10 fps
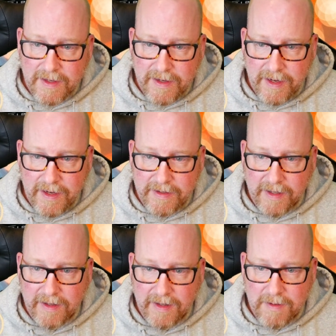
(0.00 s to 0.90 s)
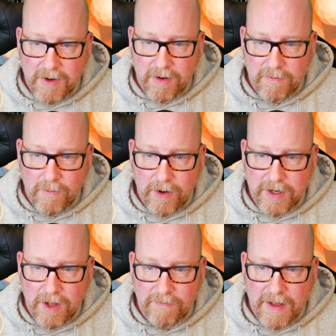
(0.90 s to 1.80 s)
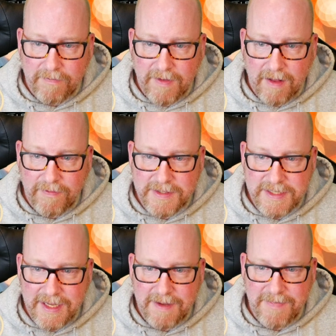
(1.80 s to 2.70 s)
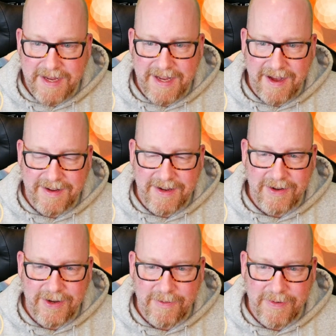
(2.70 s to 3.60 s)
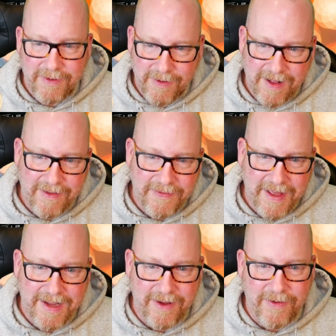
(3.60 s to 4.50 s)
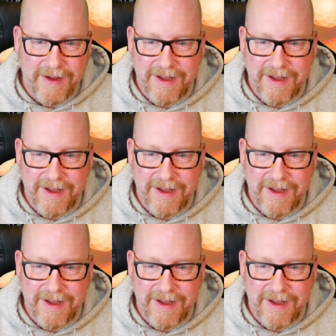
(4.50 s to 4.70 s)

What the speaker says: And Delta Lima 1 Golf Alpha Alpha, see me on YouTube. Well, thank you.